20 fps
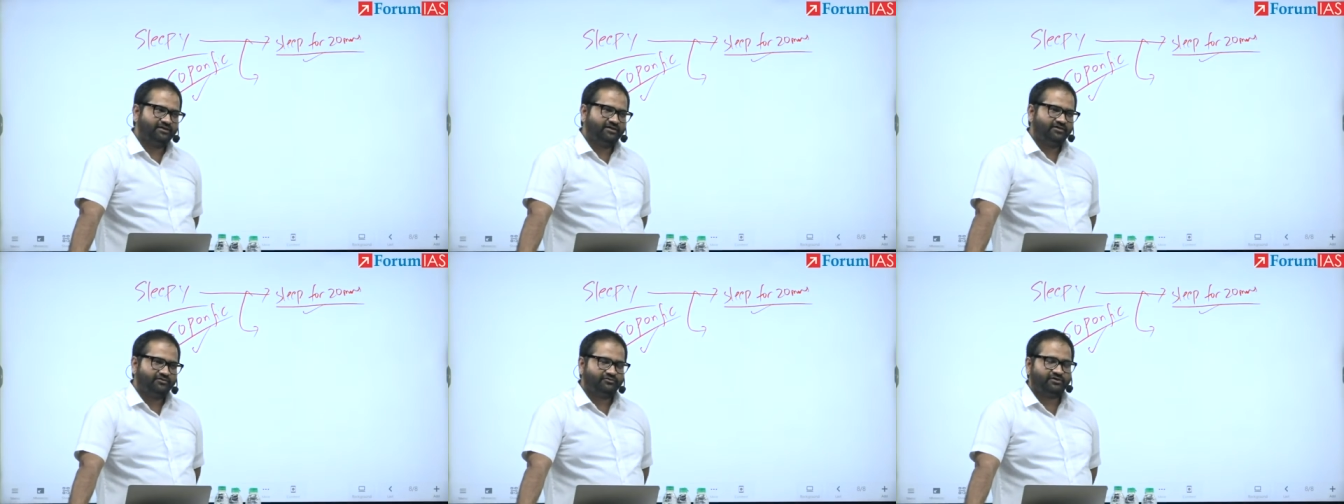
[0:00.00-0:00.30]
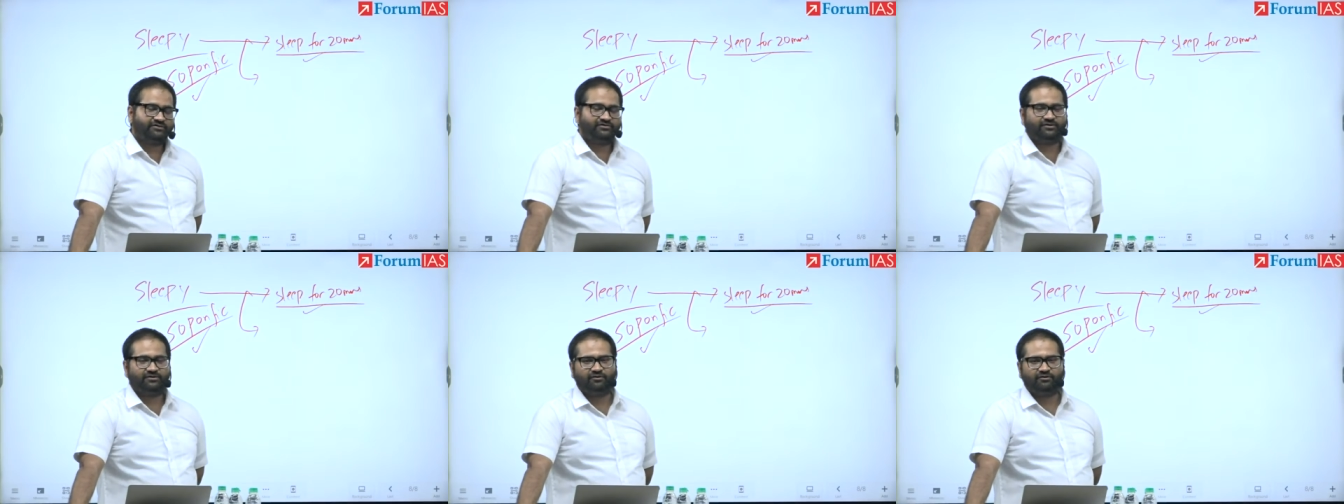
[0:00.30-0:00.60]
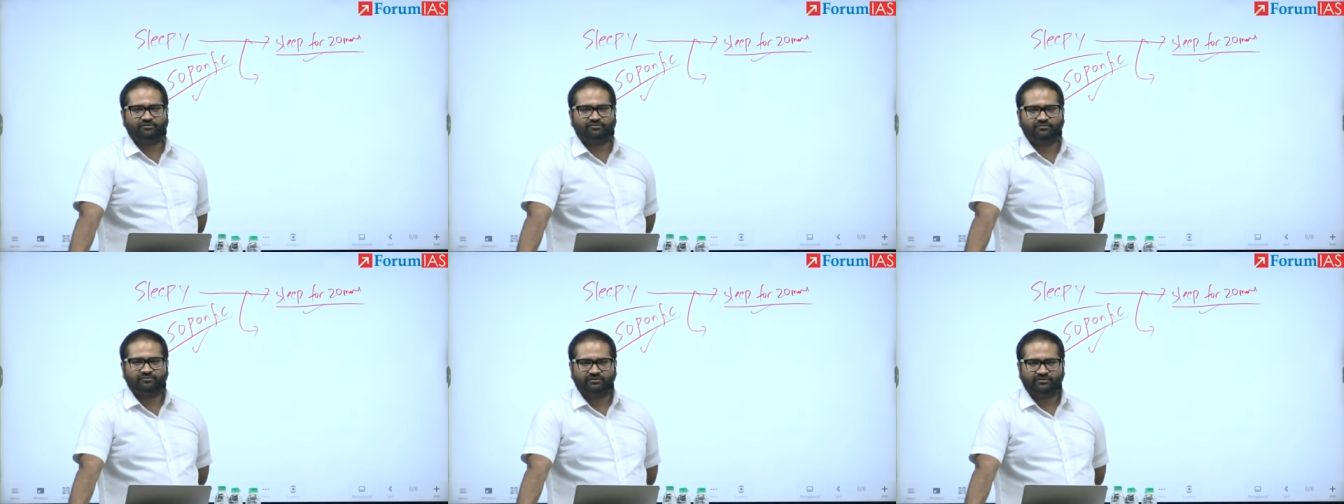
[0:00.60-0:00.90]
So I said,
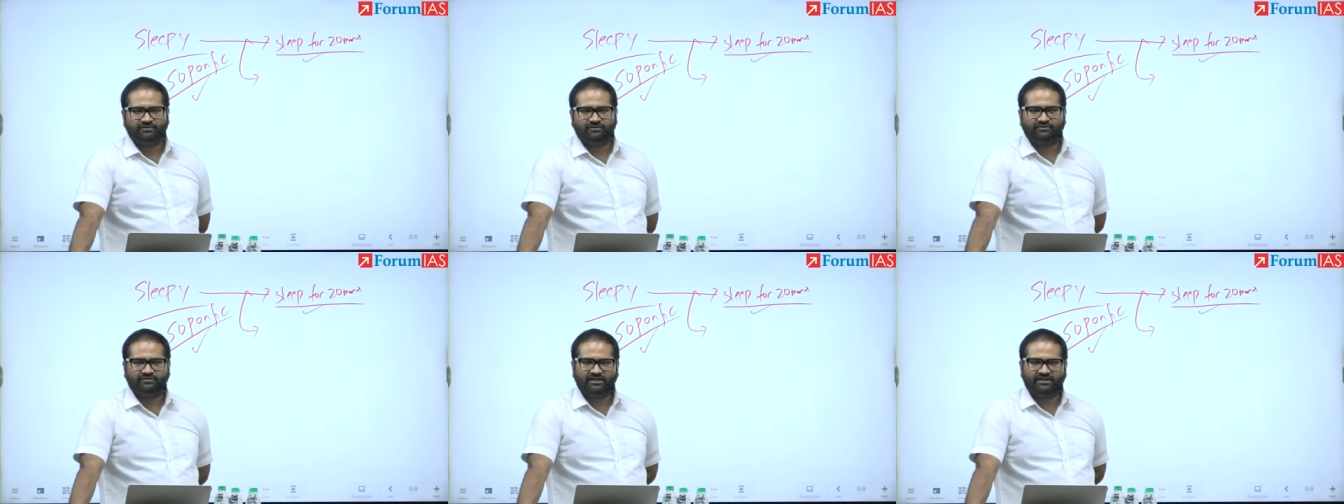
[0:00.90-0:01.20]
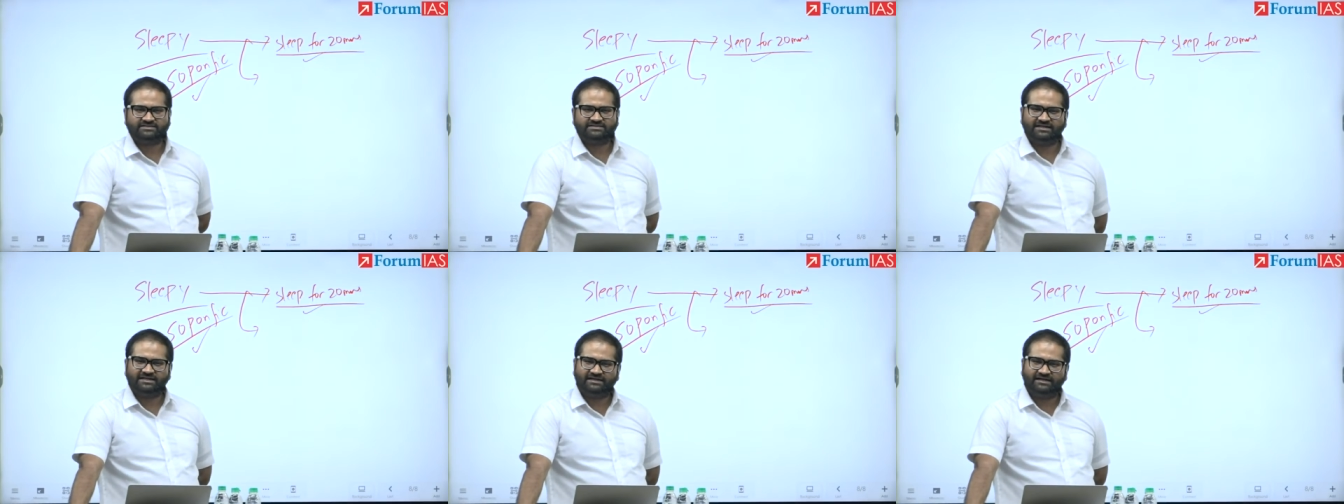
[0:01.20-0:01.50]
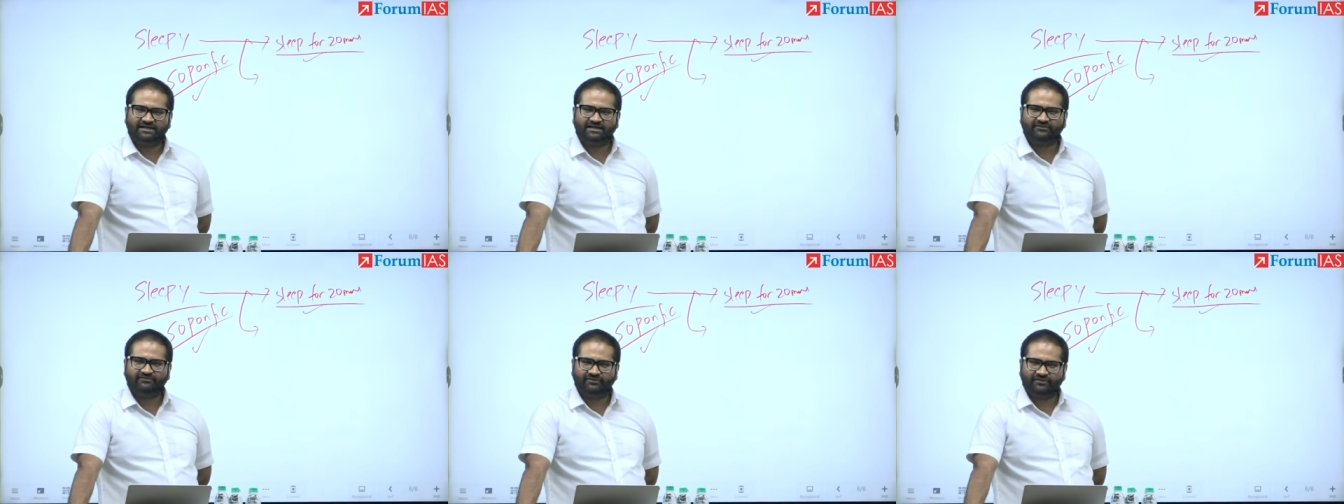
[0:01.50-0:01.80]
oh, that's a
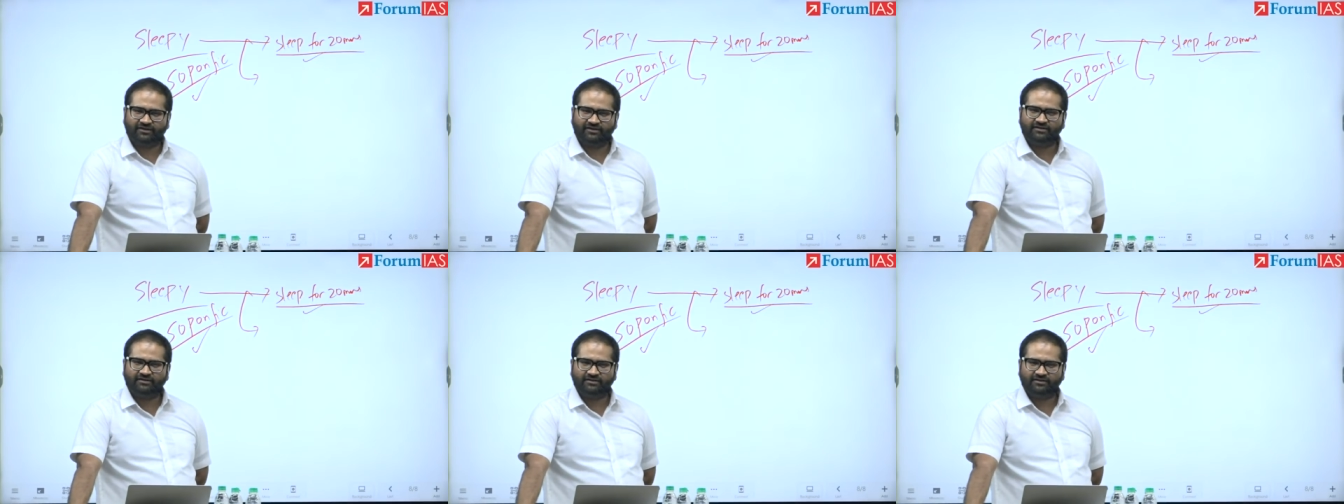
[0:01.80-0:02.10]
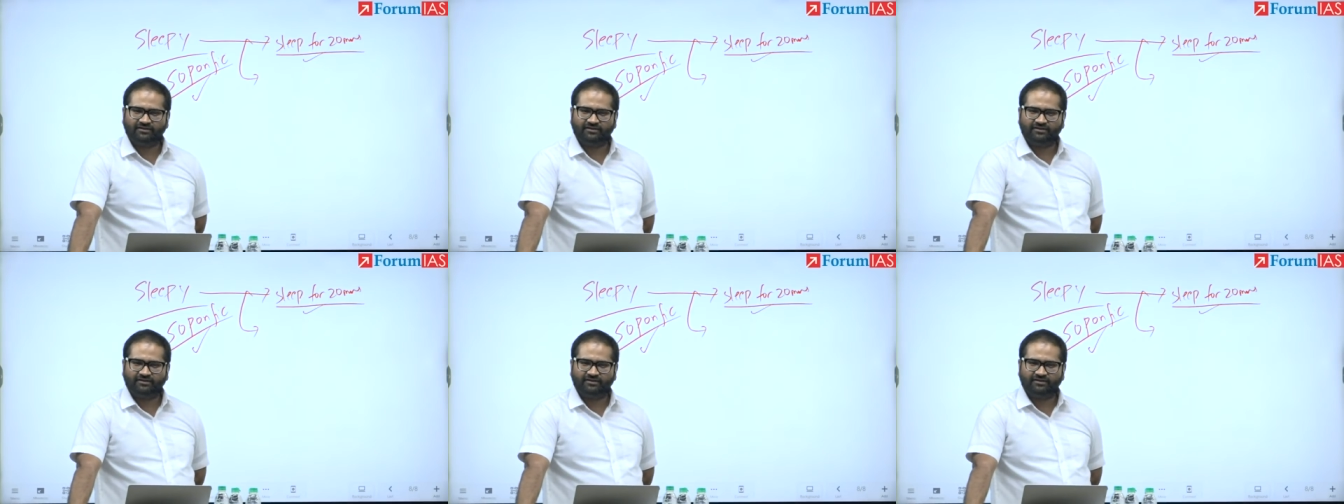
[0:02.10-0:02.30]
little difficult.